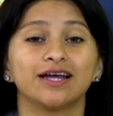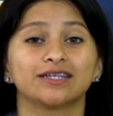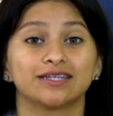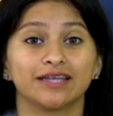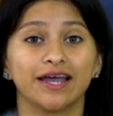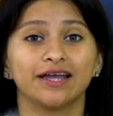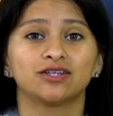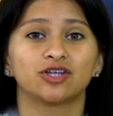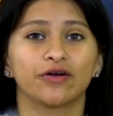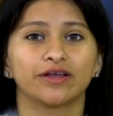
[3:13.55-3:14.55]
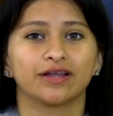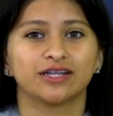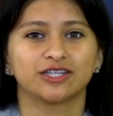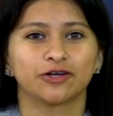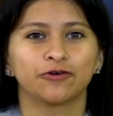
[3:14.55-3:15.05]
Today, during
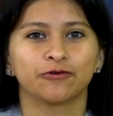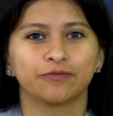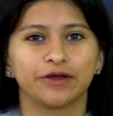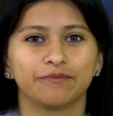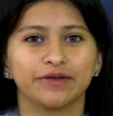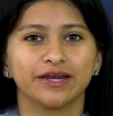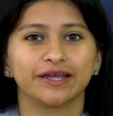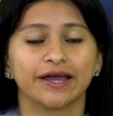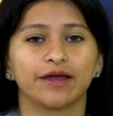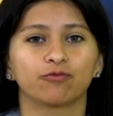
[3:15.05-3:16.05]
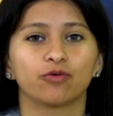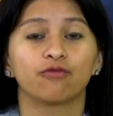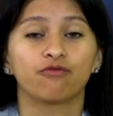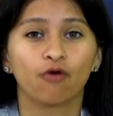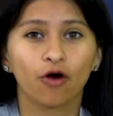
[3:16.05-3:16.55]
lunch, there will be a meeting in room
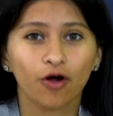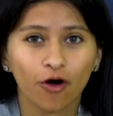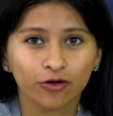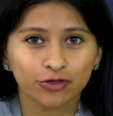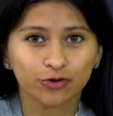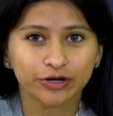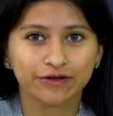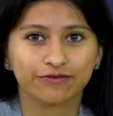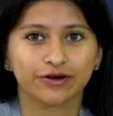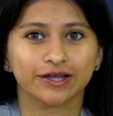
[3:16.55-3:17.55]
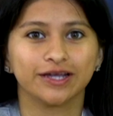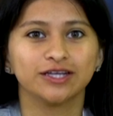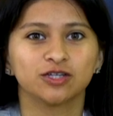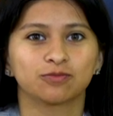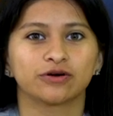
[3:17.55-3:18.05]
403 for
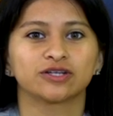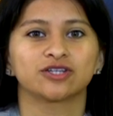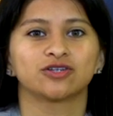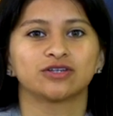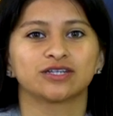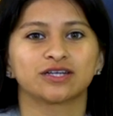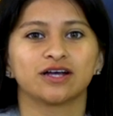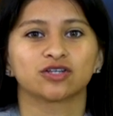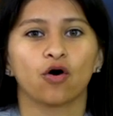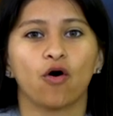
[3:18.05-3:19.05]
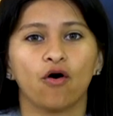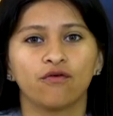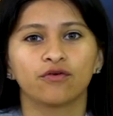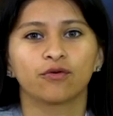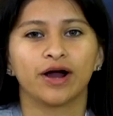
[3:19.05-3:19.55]
esports to discuss
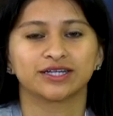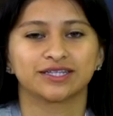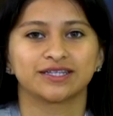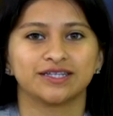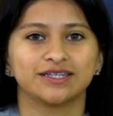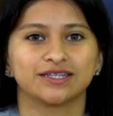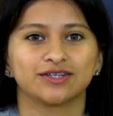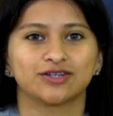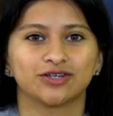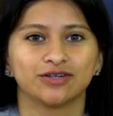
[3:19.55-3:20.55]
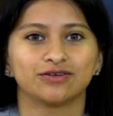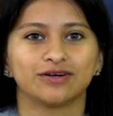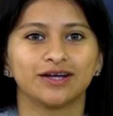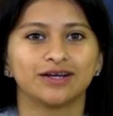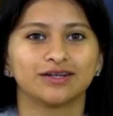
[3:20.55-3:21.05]
Overwatch Season 2.
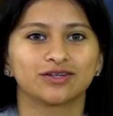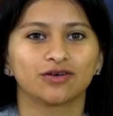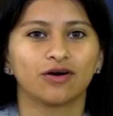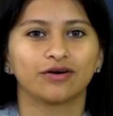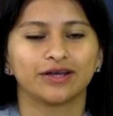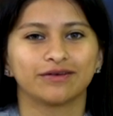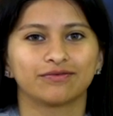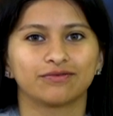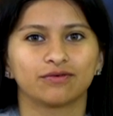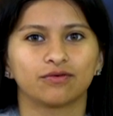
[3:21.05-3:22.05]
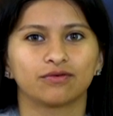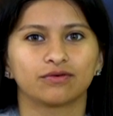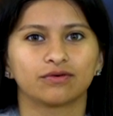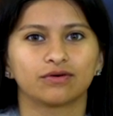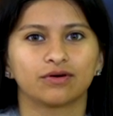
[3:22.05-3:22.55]
So if
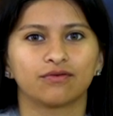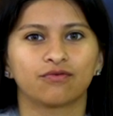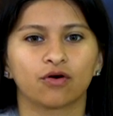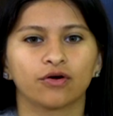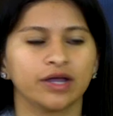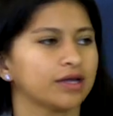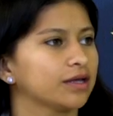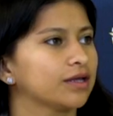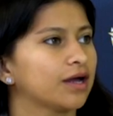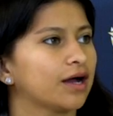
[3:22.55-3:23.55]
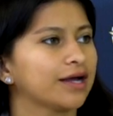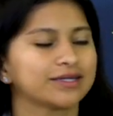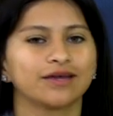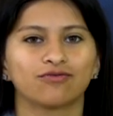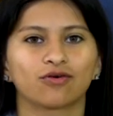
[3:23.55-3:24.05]
408? Yeah, I
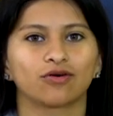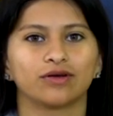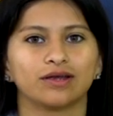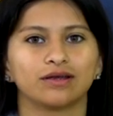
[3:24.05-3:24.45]
said 408.